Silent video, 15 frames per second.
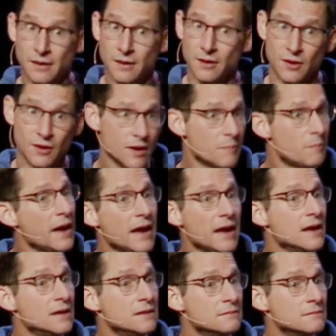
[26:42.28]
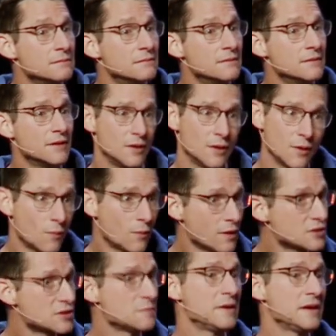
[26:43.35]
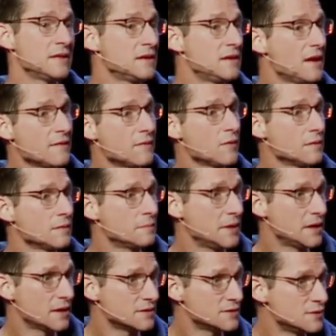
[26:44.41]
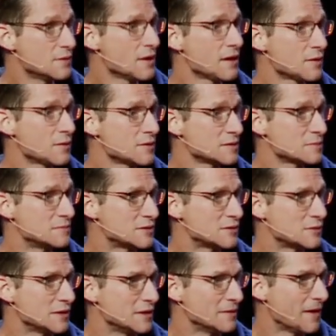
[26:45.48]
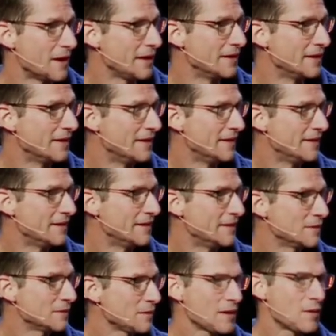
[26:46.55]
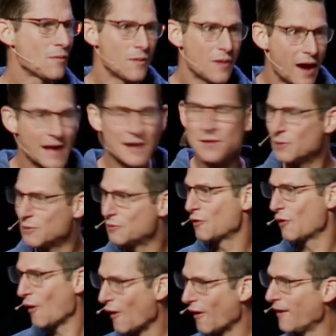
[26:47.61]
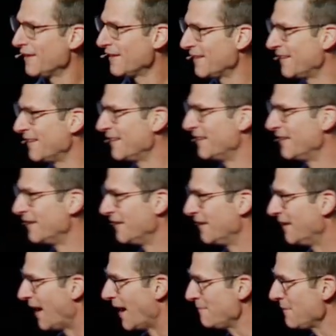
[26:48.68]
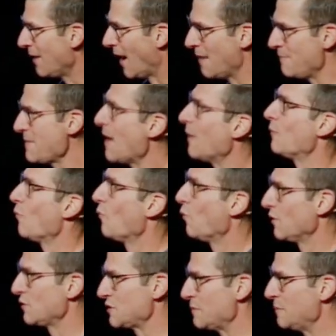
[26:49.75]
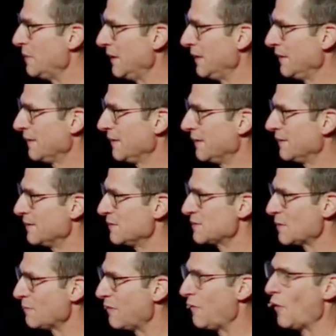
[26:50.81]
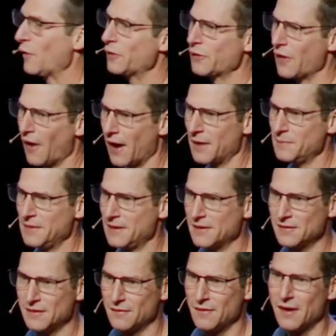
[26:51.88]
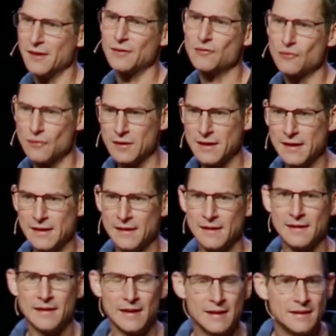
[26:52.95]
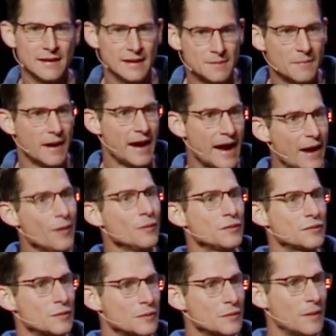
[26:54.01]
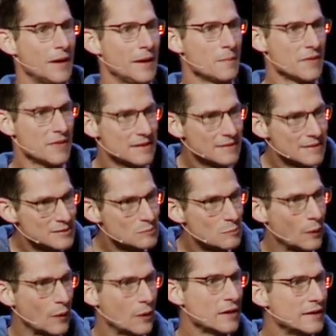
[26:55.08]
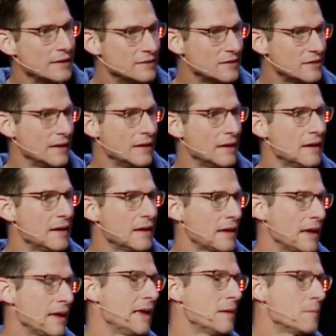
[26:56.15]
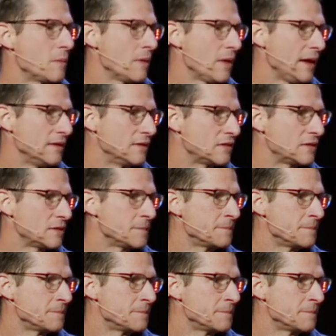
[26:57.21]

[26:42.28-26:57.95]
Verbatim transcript: You're a pagan. You're worshiping the devil because you got a Christmas tree, right? It's like, well, God knows your heart. I'm, I'm not worshiping some false god because I've got a tree in, in my house, right? But these burdens that can get placed.